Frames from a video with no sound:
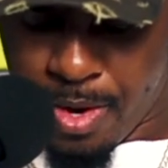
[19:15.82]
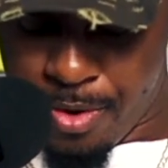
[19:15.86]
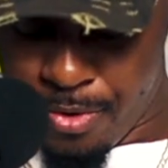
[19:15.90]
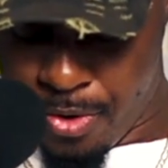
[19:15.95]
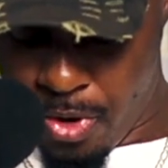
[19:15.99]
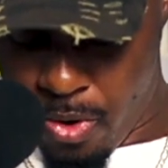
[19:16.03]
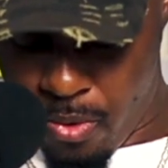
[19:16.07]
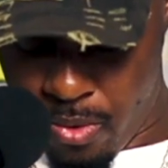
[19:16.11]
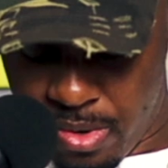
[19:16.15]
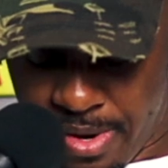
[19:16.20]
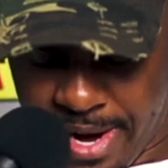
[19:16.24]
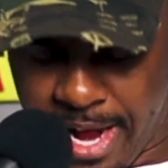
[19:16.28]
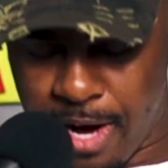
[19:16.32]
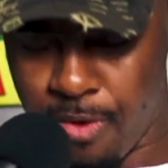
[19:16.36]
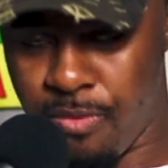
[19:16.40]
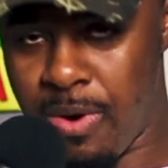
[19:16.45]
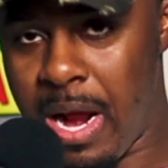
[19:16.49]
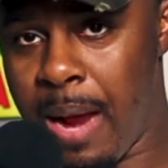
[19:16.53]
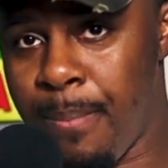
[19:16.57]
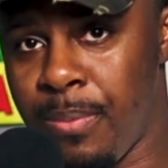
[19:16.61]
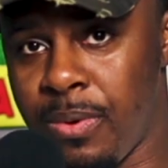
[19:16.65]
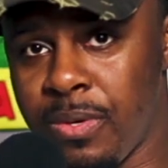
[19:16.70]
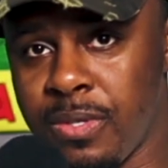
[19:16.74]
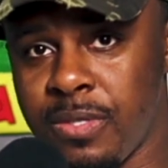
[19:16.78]
Don't like
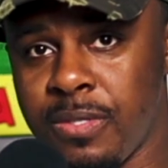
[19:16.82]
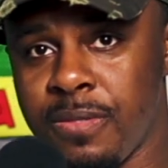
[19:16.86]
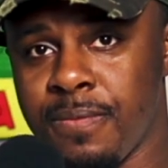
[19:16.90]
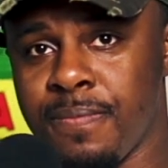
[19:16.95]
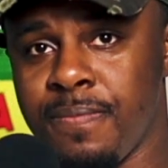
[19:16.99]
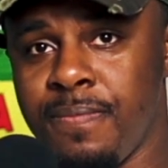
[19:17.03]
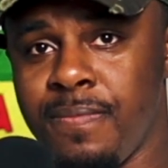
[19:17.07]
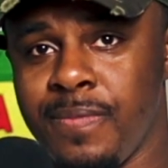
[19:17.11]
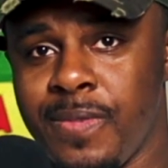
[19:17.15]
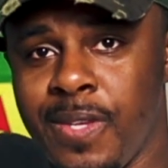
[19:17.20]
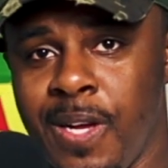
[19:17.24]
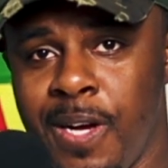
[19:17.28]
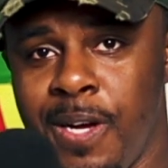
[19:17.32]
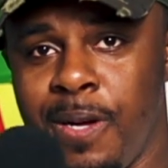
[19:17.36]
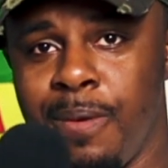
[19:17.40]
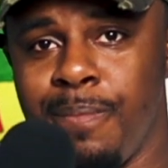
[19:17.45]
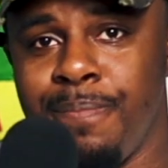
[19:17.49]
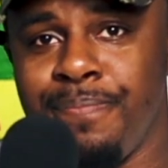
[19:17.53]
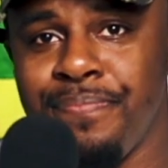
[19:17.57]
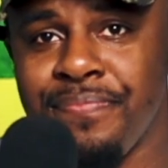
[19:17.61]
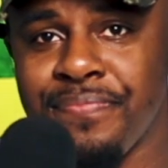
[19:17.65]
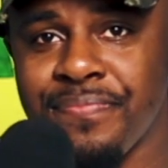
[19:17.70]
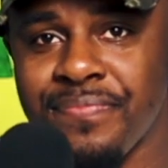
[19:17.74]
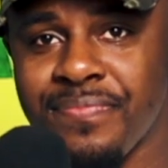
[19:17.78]
rappers.
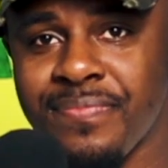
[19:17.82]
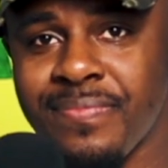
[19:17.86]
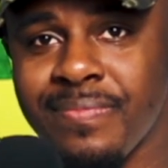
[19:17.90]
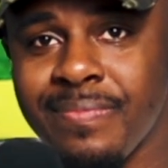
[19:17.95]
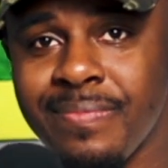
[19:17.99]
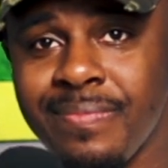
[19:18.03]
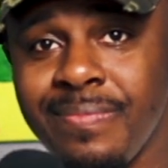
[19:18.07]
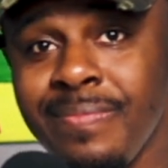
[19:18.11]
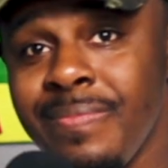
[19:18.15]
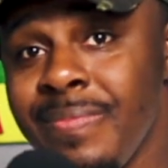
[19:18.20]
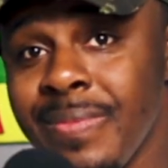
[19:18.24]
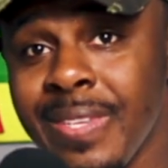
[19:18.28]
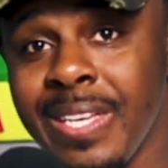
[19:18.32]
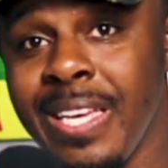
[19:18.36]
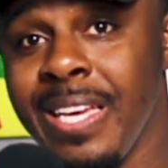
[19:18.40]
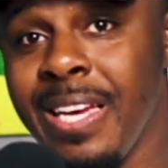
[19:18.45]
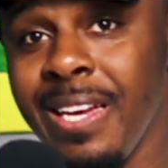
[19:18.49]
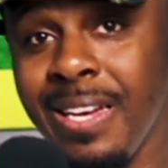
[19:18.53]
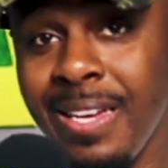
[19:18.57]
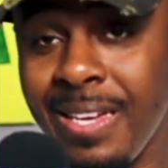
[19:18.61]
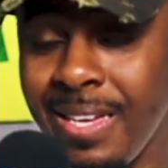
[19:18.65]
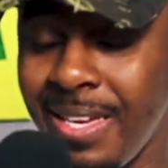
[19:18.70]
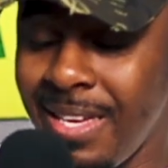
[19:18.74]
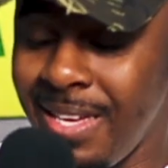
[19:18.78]
Um,
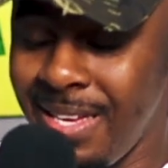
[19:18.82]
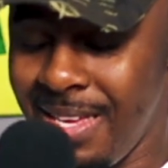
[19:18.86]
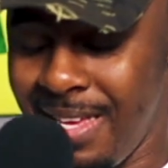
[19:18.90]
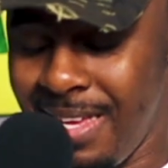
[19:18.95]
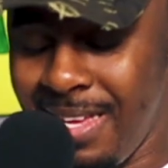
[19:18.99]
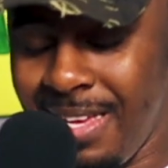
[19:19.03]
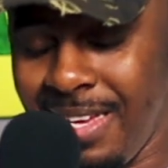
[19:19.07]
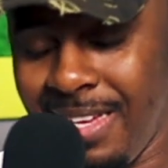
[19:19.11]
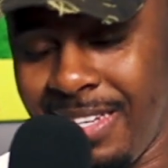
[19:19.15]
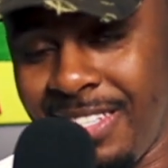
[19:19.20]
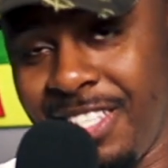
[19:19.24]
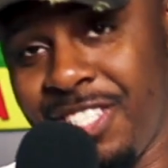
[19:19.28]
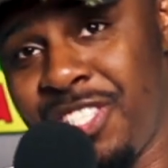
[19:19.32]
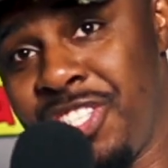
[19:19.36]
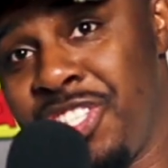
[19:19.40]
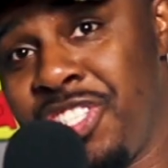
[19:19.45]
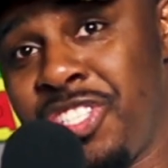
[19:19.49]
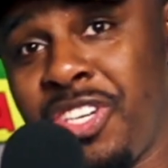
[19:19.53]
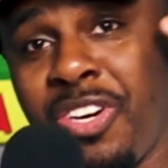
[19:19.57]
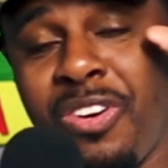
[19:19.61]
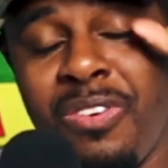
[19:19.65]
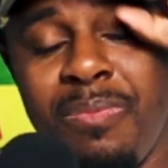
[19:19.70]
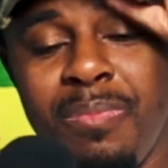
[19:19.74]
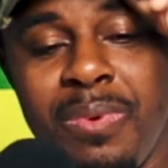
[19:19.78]
yeah, just a
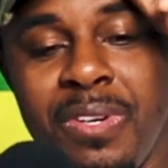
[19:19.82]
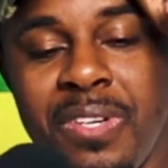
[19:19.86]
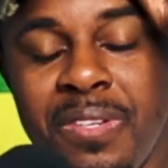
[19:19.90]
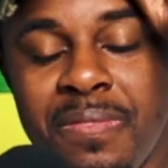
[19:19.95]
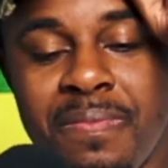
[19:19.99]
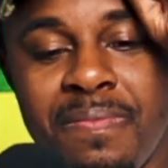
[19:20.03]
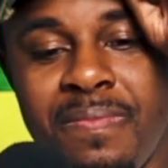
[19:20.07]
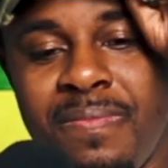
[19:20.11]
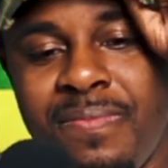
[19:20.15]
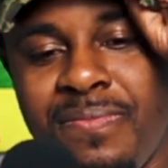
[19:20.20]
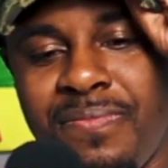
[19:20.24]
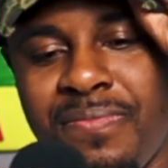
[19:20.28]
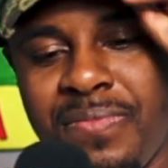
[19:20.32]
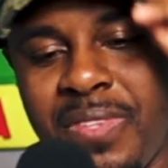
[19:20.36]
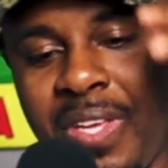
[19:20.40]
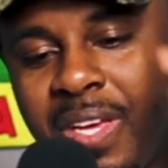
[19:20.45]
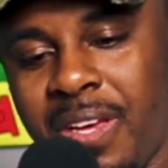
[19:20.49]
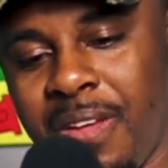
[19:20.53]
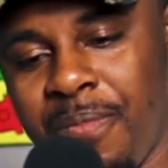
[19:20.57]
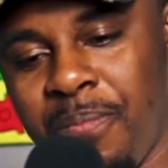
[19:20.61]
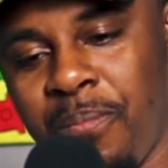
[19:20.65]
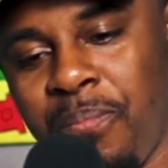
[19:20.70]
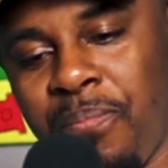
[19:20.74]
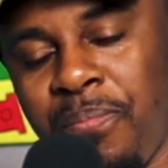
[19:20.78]
shirt, but
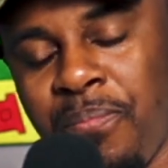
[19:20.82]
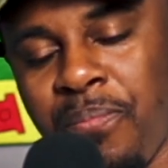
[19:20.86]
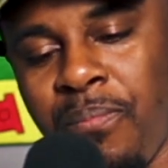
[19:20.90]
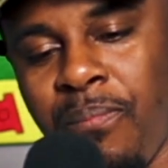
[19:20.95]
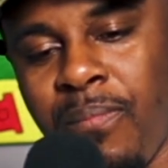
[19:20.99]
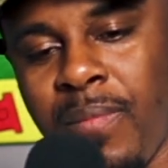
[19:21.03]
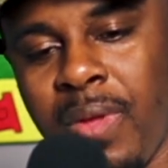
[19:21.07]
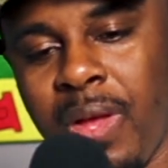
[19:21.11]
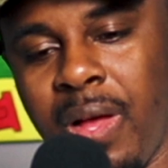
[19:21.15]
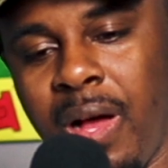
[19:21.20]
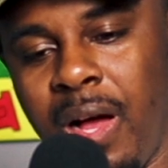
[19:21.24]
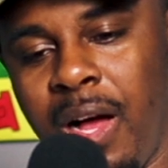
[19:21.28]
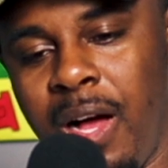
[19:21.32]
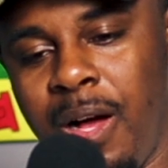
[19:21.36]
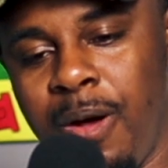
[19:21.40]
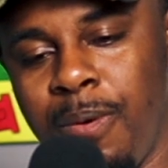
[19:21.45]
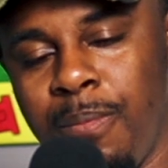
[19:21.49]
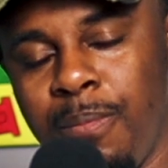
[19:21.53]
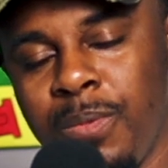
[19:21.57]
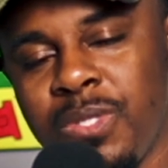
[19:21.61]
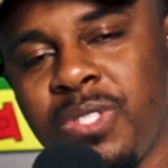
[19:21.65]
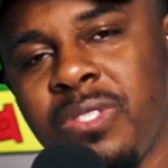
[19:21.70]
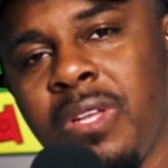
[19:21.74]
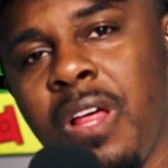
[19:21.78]
yeah.
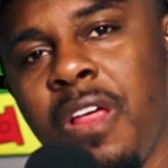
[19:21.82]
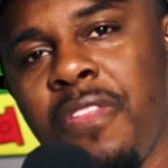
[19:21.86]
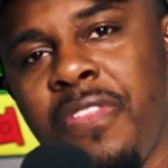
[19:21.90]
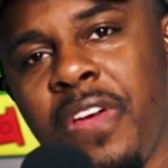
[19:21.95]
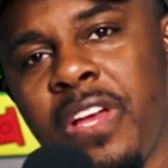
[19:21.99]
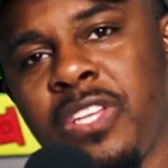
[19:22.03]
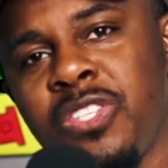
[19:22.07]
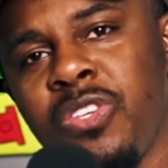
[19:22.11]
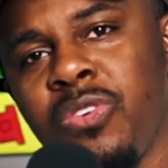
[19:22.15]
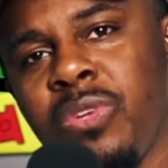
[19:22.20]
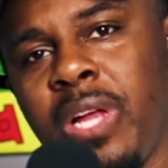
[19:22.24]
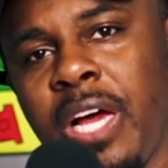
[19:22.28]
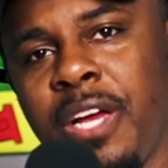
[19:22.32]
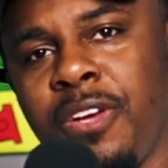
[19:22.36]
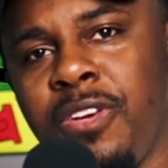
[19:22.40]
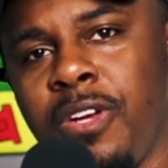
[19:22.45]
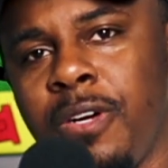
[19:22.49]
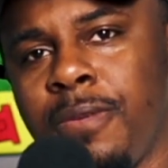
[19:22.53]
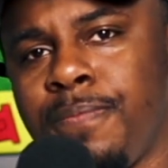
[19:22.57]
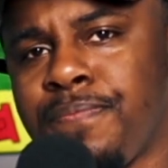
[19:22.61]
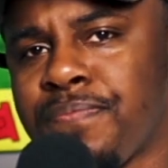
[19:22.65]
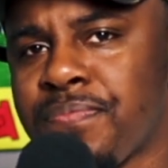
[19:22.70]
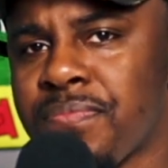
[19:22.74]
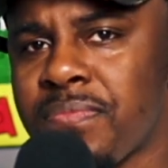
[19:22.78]
Um, which is another thing too. Like you
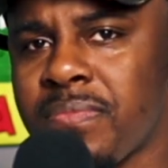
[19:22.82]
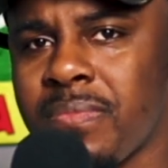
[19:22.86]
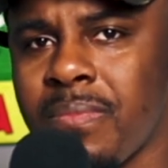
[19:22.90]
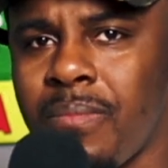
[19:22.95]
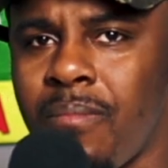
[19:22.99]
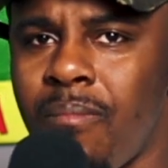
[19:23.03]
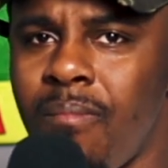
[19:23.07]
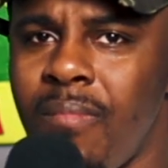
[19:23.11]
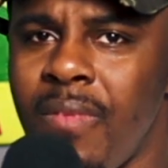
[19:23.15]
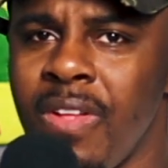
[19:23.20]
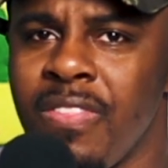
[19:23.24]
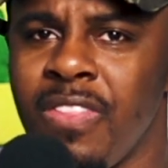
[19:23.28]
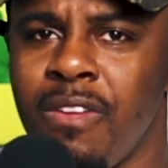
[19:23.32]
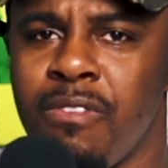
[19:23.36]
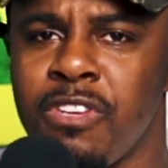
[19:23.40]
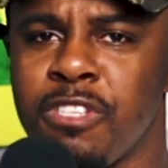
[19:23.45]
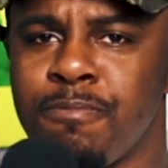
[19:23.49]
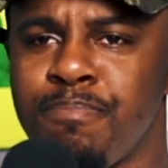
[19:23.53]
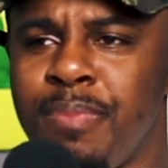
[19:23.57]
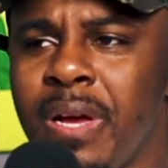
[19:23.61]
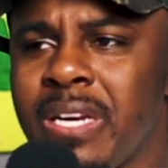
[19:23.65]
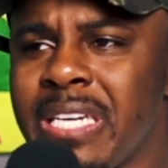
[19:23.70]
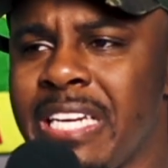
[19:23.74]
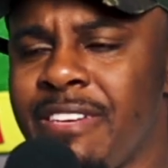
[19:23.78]
know, the
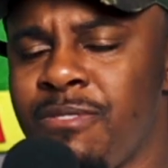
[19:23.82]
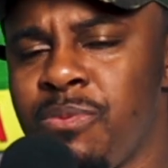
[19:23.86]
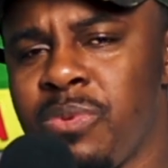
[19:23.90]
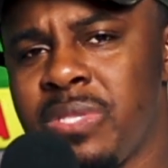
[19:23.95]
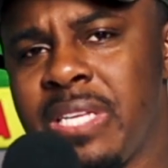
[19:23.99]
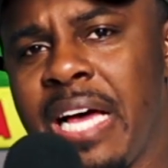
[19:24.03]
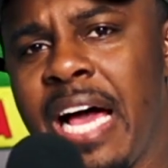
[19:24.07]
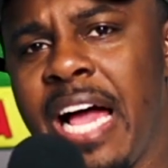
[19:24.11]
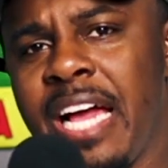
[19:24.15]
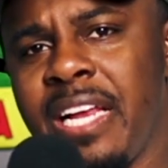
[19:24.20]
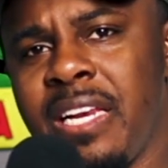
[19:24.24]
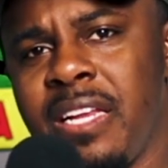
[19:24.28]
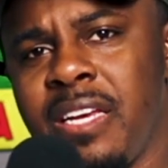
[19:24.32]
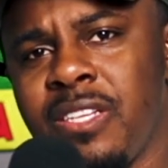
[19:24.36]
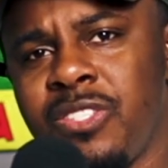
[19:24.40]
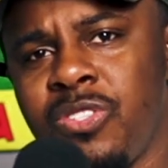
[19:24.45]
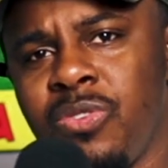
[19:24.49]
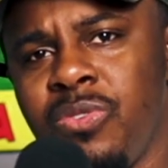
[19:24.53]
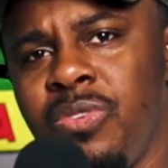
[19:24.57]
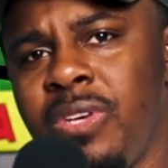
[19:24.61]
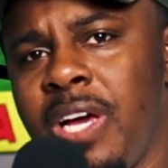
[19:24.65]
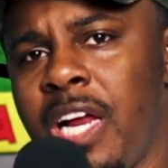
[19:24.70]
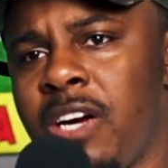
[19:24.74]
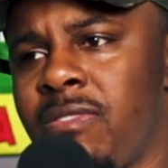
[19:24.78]
respect level was high in there
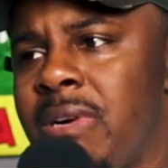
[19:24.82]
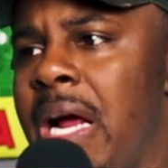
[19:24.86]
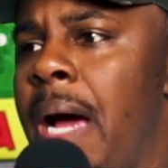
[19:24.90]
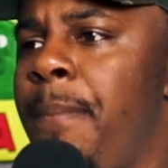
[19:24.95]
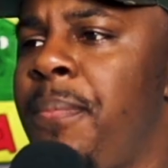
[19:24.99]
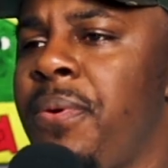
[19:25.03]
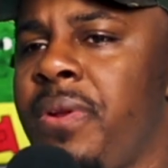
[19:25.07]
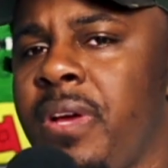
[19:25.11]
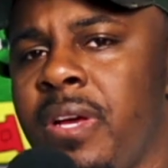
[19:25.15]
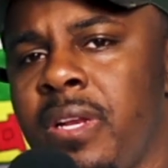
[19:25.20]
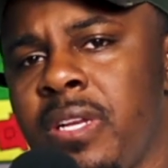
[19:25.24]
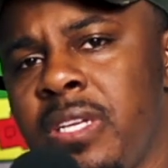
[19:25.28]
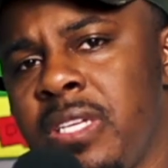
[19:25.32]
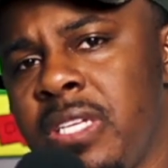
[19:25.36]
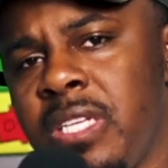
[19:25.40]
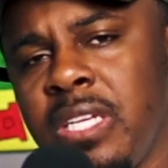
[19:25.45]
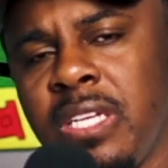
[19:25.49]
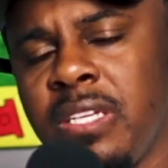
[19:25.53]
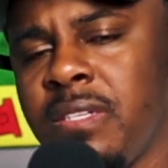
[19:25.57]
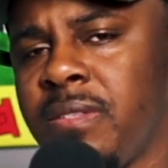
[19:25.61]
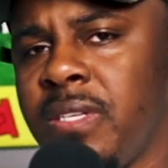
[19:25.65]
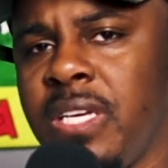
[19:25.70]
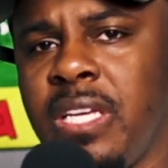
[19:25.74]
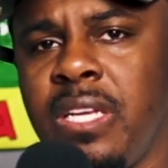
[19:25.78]
too. You got to wrap it in. He
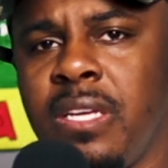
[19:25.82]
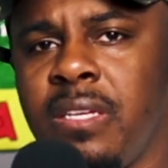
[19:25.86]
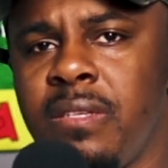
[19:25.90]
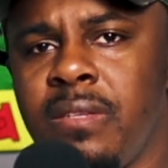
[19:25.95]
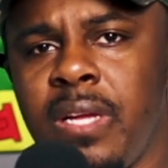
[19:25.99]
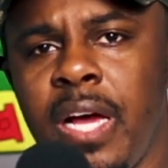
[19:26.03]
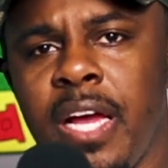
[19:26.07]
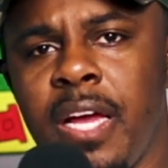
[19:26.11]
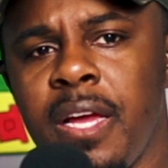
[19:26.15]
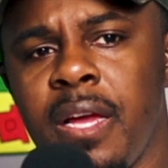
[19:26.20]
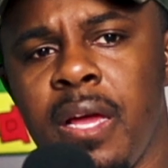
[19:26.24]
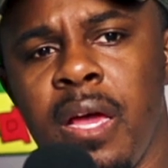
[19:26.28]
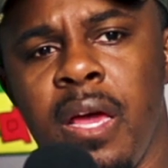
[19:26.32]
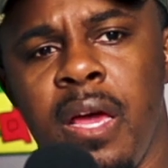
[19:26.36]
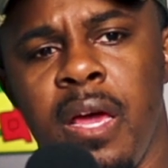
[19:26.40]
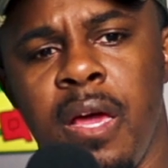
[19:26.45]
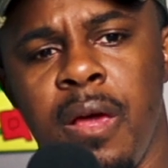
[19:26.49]
didn't. He didn't like